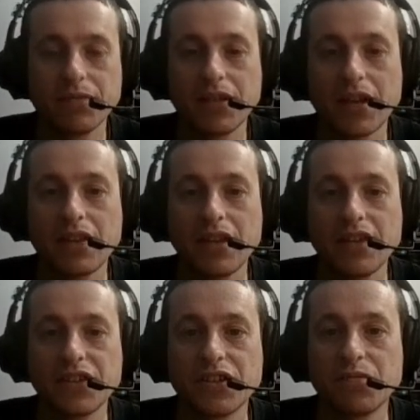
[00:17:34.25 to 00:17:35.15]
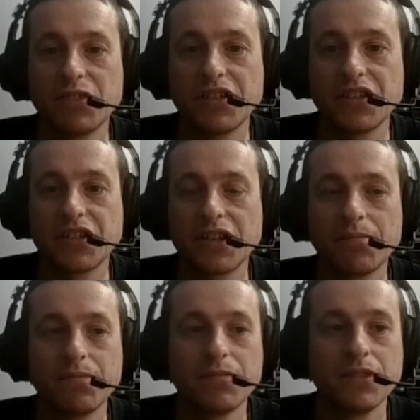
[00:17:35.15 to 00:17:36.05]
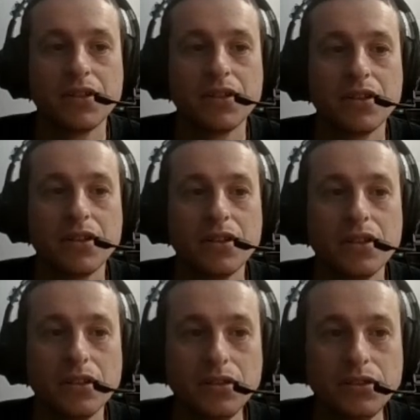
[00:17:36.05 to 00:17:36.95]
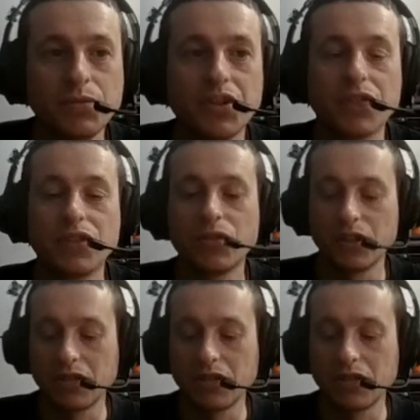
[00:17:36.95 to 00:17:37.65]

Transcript: that I think is a good place to come when you're a lower